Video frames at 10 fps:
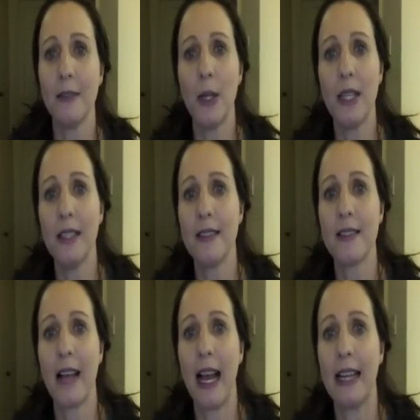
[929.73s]

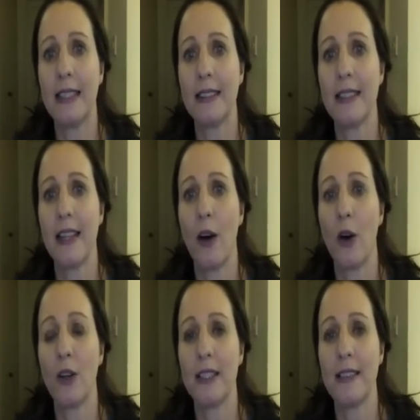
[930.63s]
words and
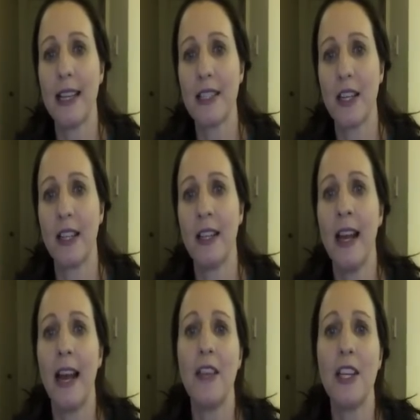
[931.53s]
on a session,
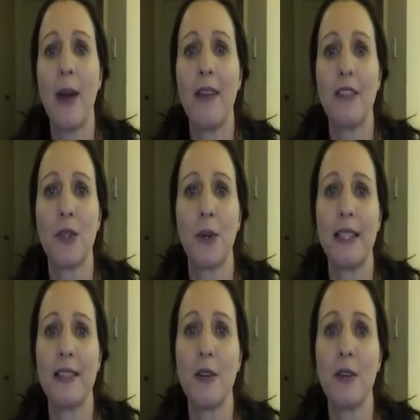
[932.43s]
and then you have a choice.